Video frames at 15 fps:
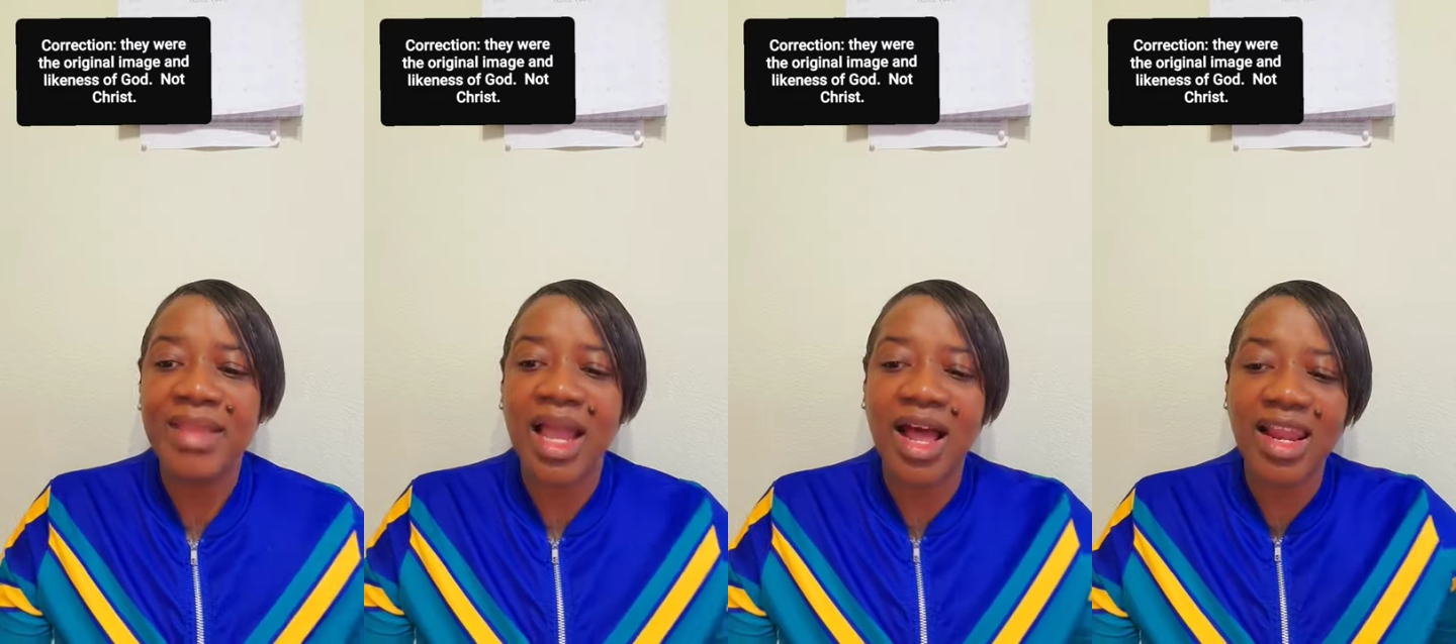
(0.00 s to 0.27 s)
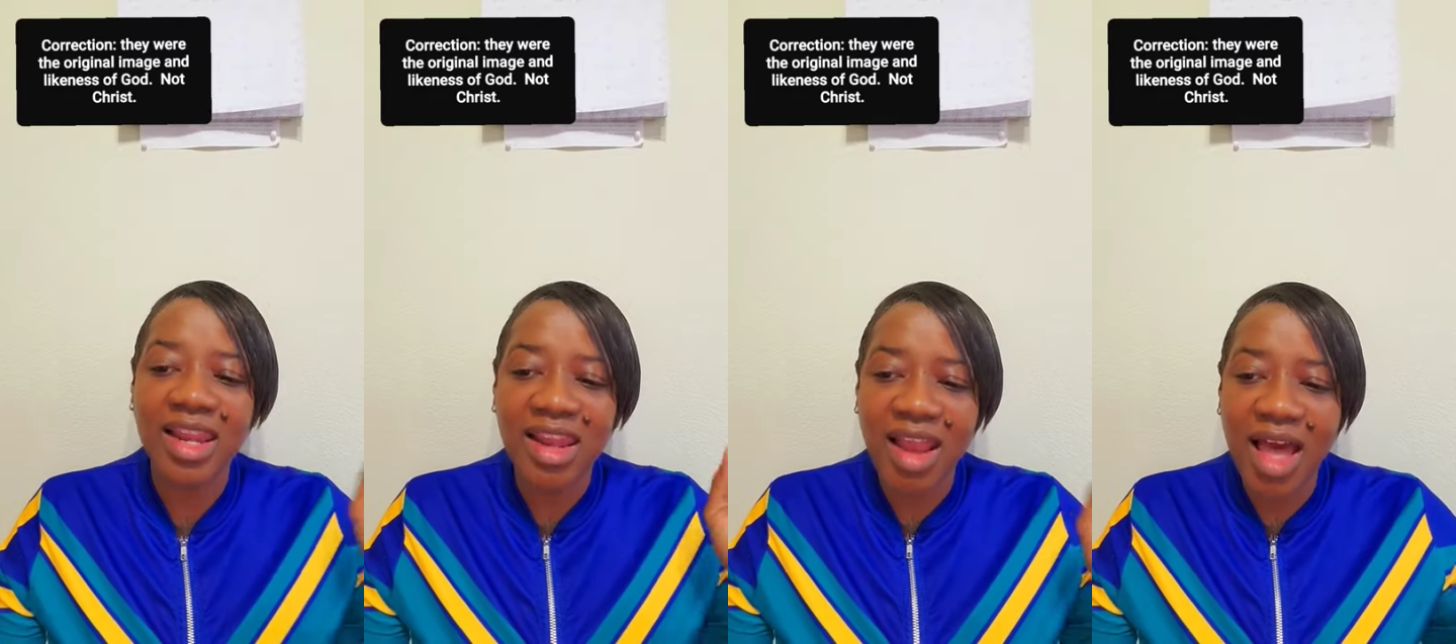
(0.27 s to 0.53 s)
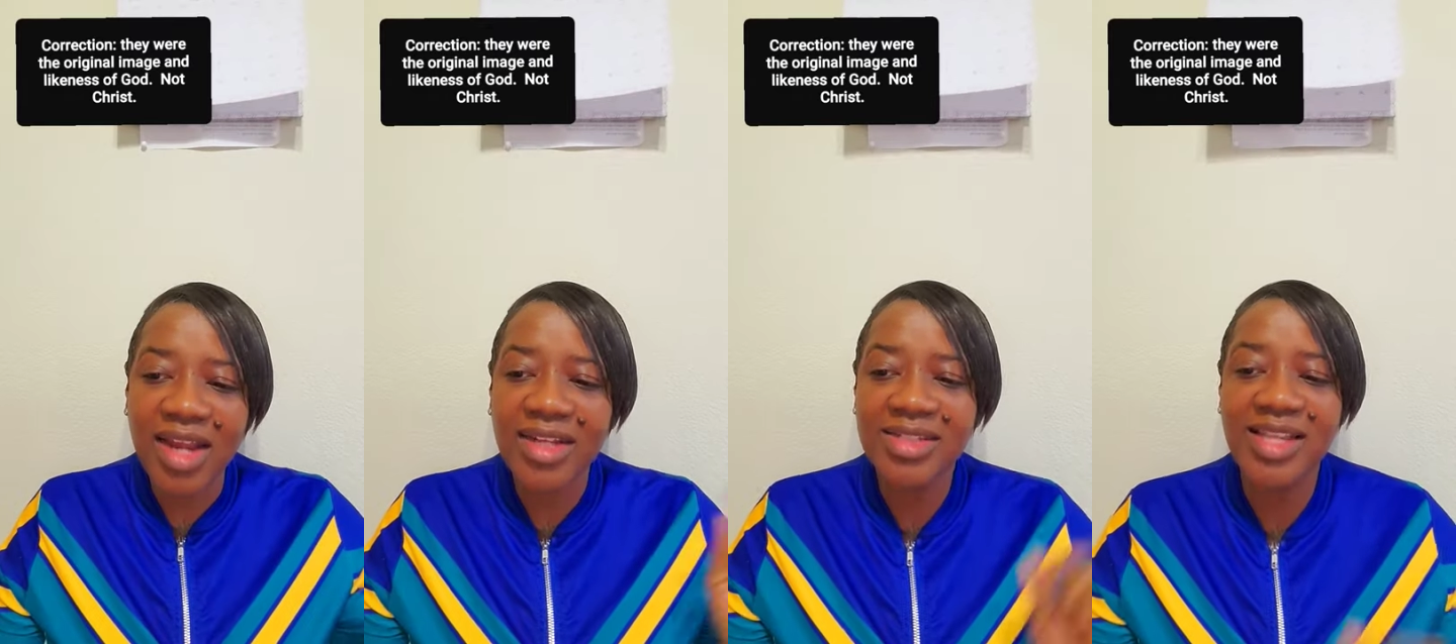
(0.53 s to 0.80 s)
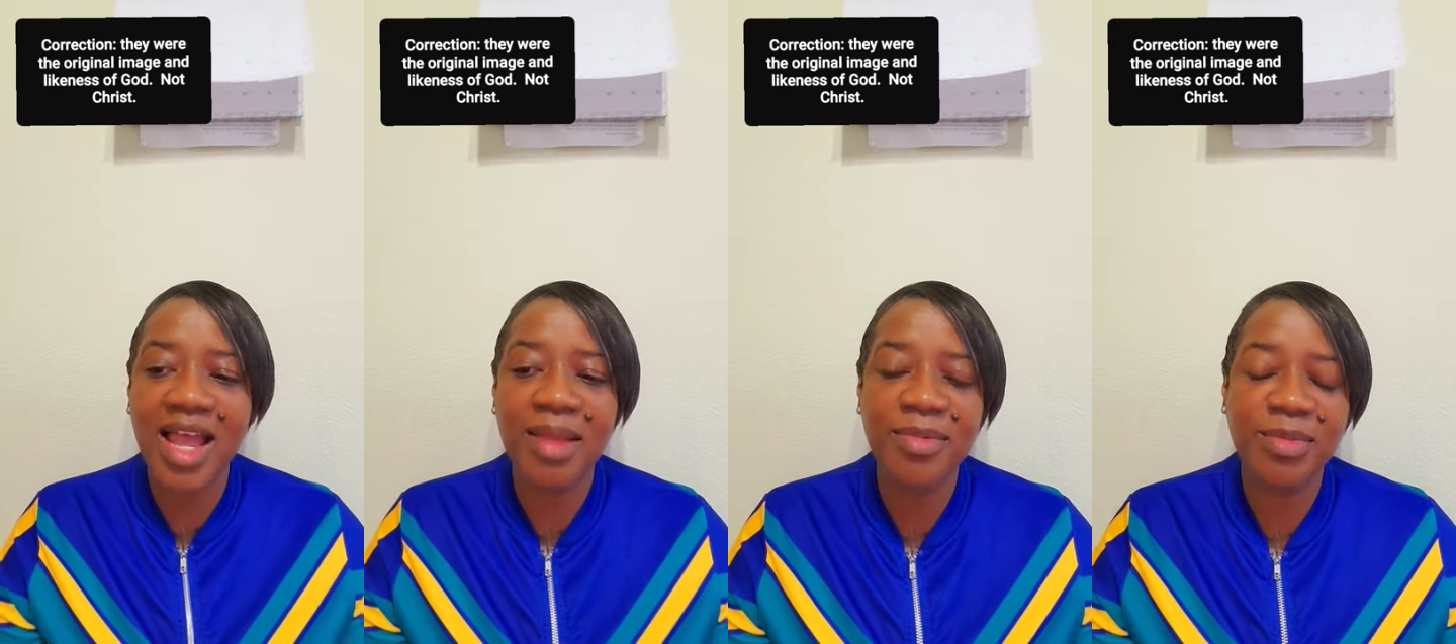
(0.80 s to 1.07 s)
A lot of
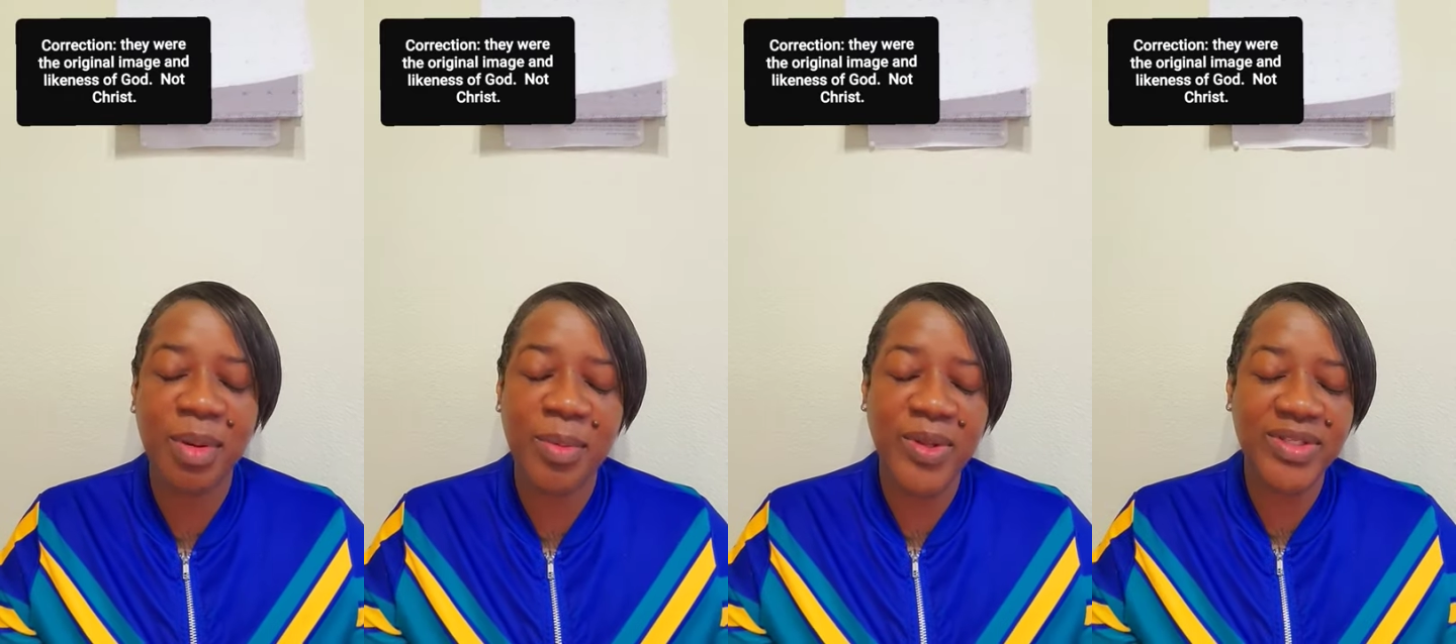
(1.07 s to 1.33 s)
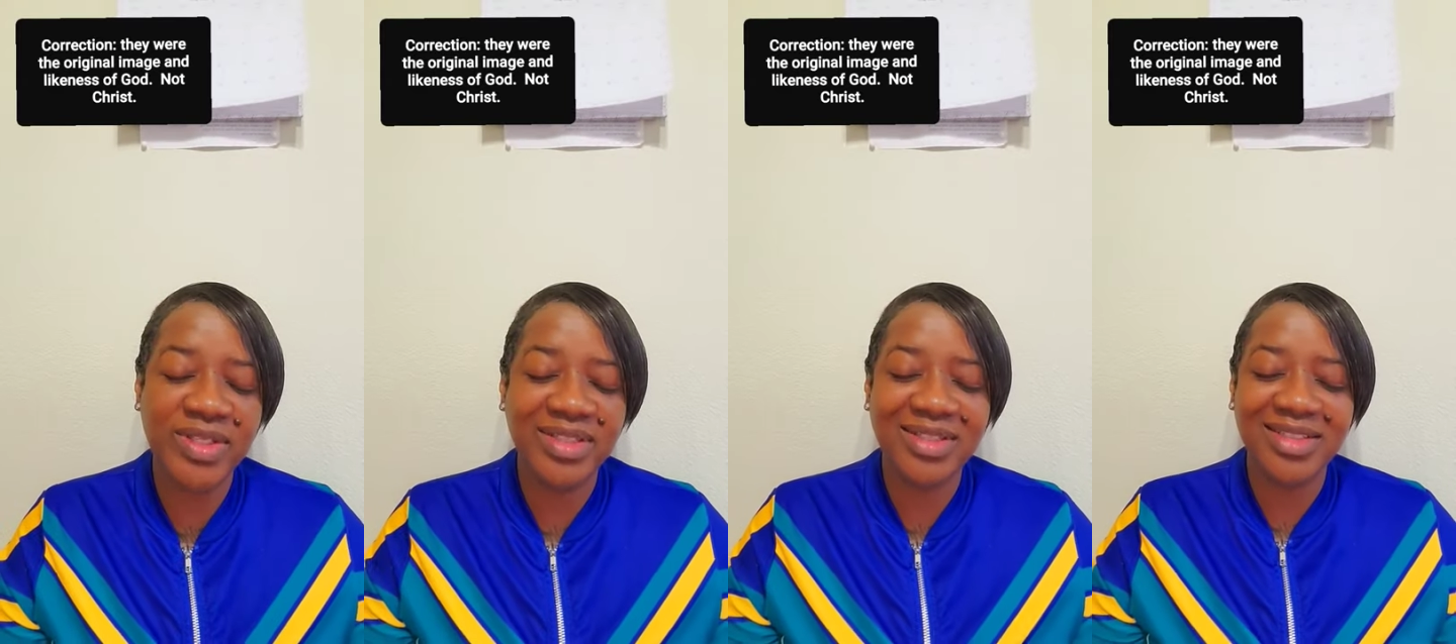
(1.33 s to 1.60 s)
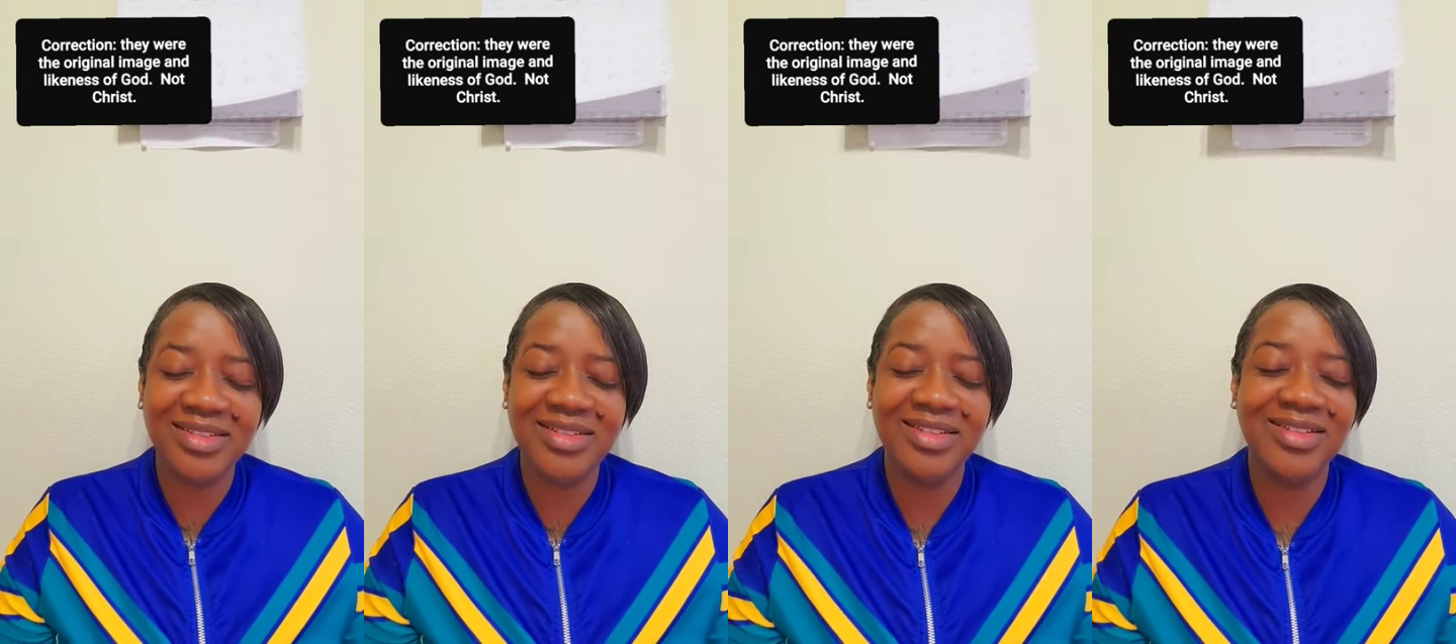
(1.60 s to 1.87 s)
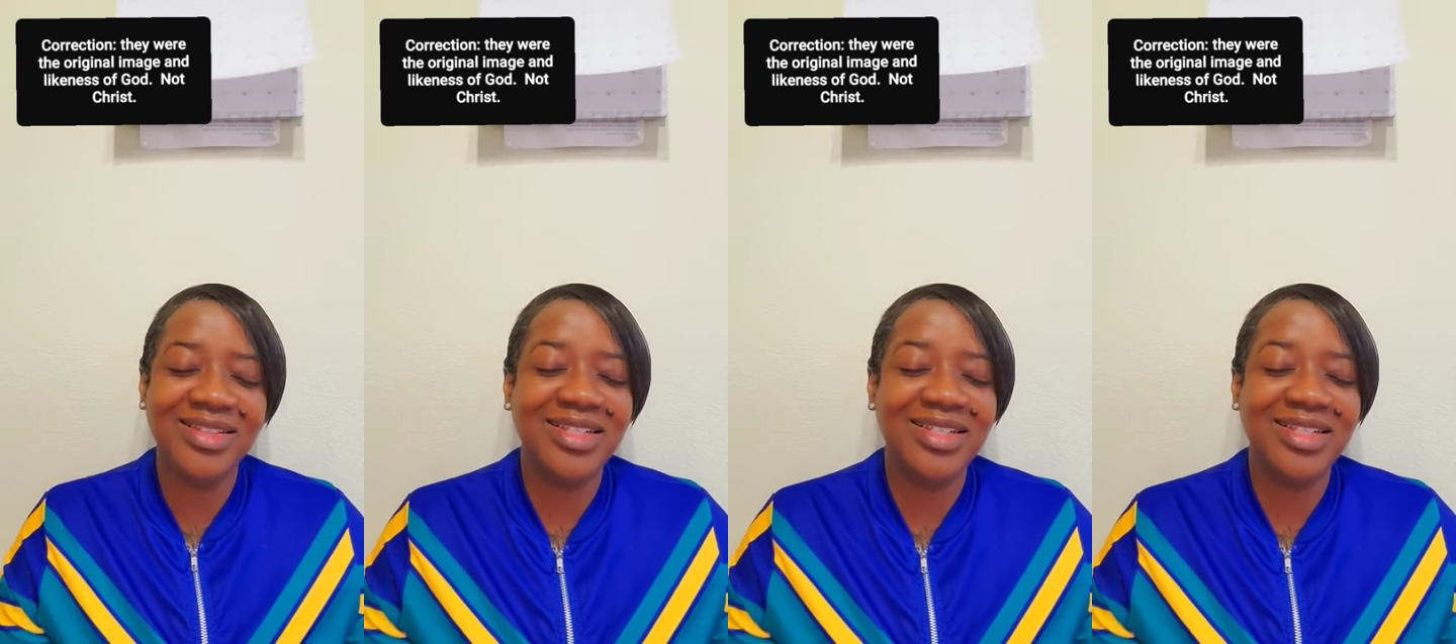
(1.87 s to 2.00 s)
times, my brothers and sisters,